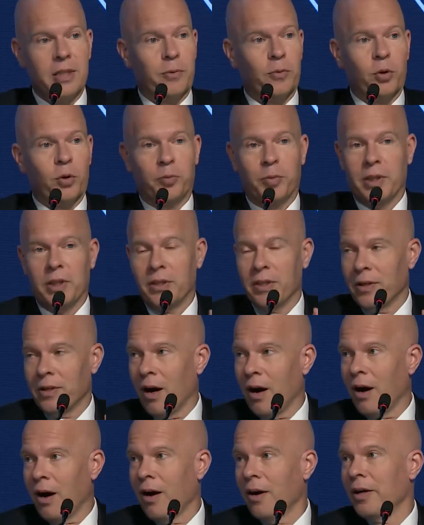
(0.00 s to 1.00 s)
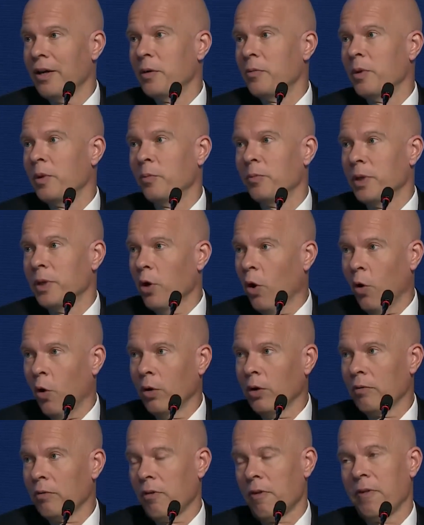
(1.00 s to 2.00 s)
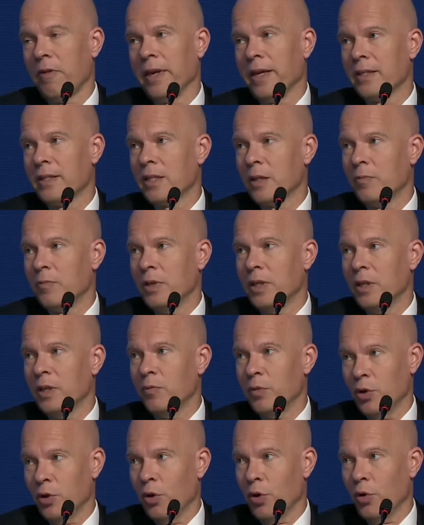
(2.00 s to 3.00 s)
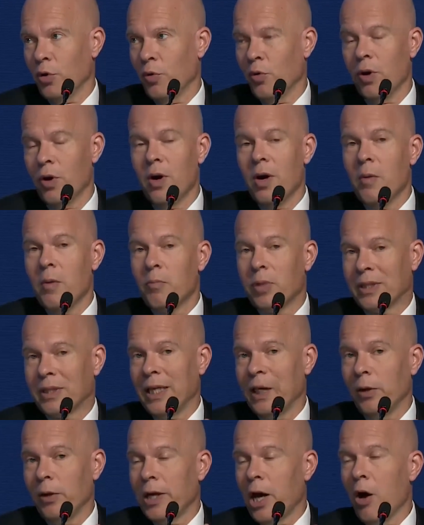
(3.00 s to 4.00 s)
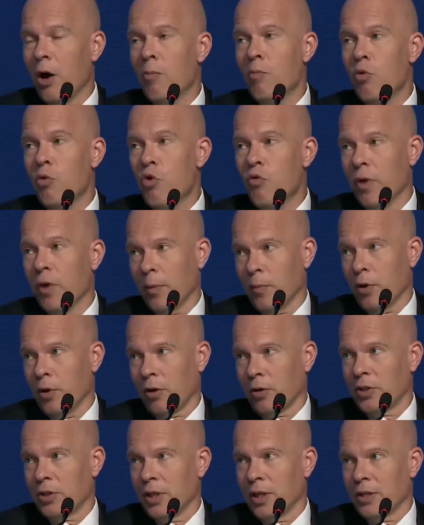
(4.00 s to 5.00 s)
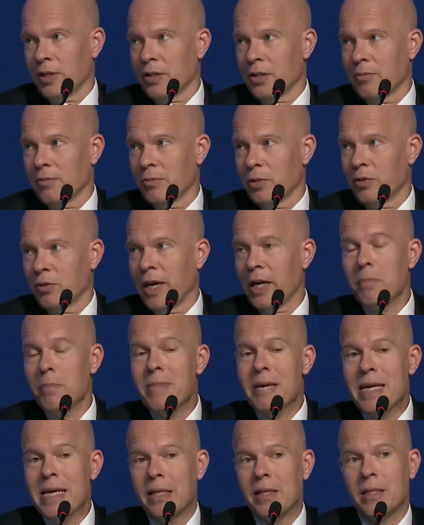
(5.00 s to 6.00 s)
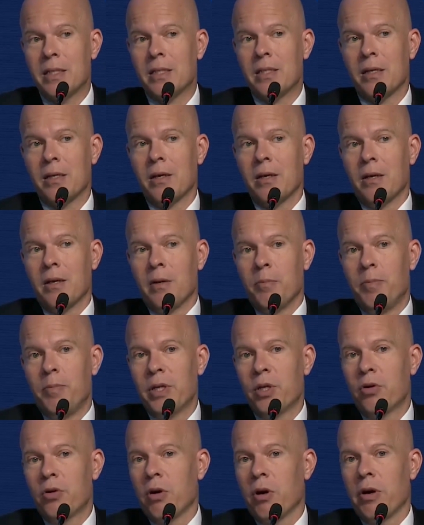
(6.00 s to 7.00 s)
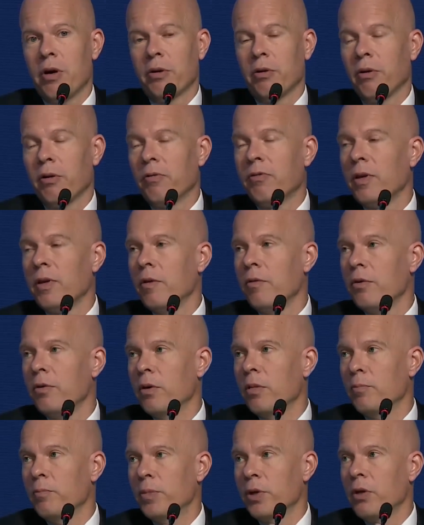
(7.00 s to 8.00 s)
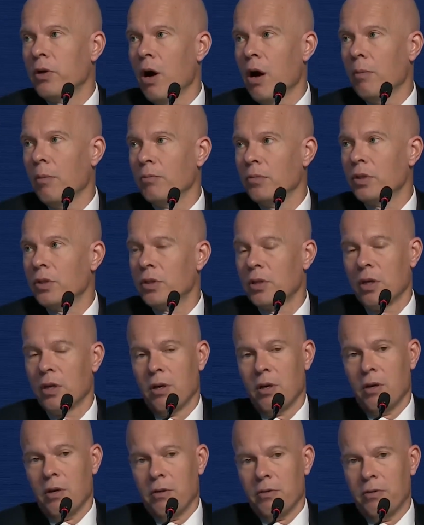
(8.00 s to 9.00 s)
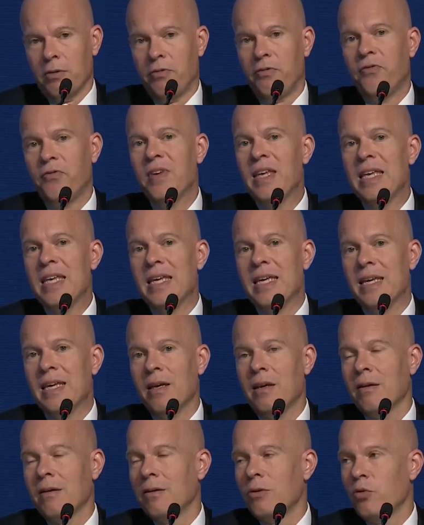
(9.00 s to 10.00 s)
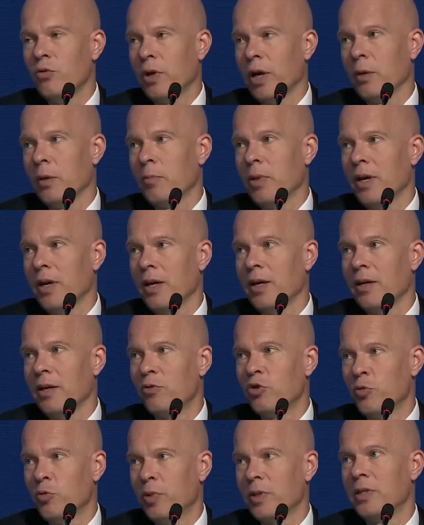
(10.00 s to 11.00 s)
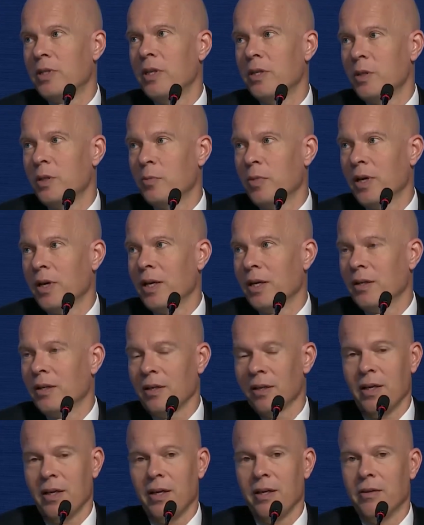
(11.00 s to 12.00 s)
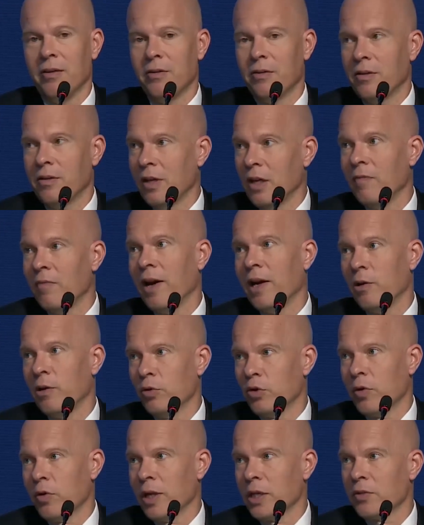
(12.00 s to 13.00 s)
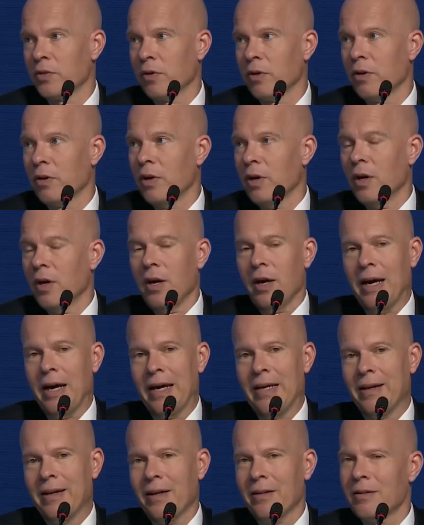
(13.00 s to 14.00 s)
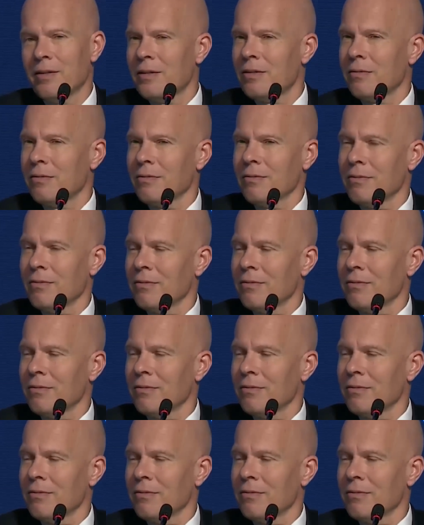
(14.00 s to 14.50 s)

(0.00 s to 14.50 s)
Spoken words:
it will be dinar, it will be all of the things that we know, but they'll now move on blockchains. So that means Bitcoin or Ethereum becomes the fee you can pay to participate in value transfer. And that's